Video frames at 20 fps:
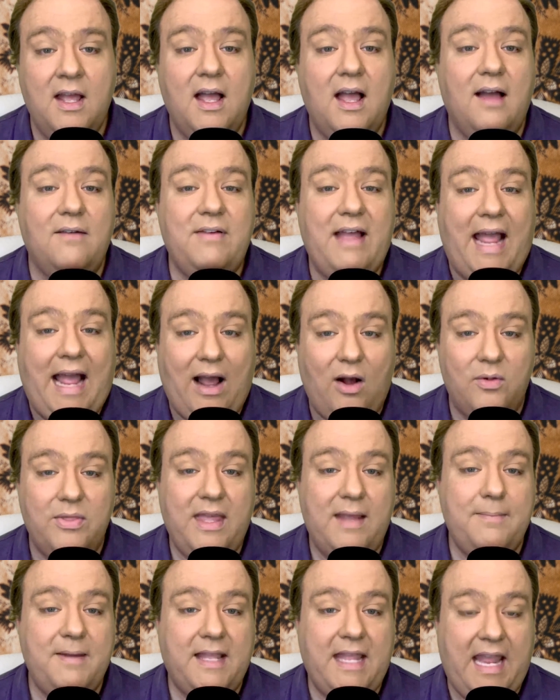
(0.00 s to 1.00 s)
of how
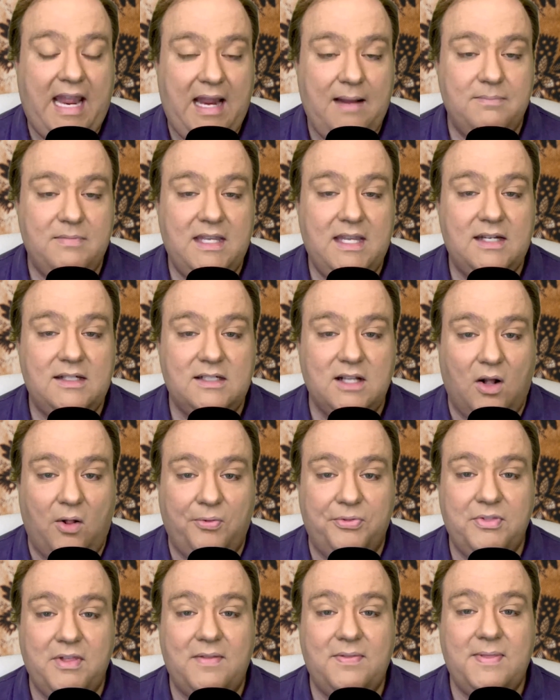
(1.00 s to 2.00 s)
they became the adult
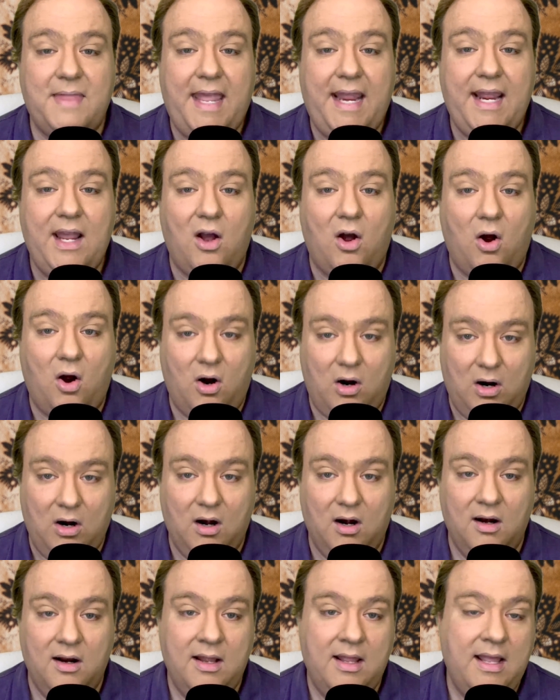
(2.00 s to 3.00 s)
that they
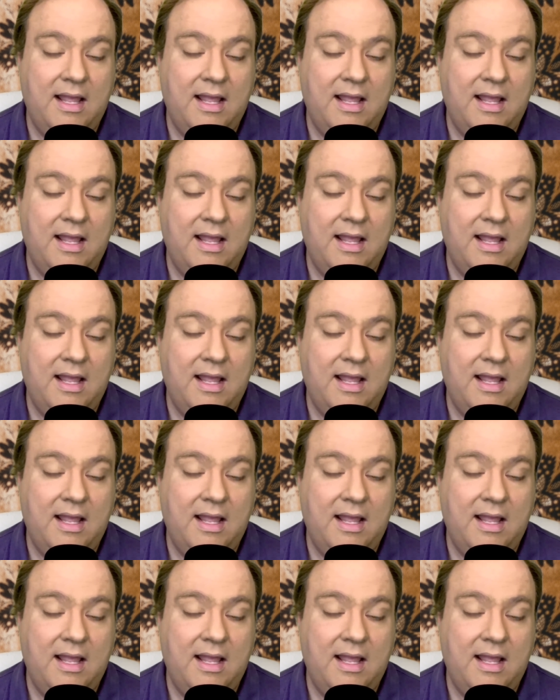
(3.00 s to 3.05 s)
are,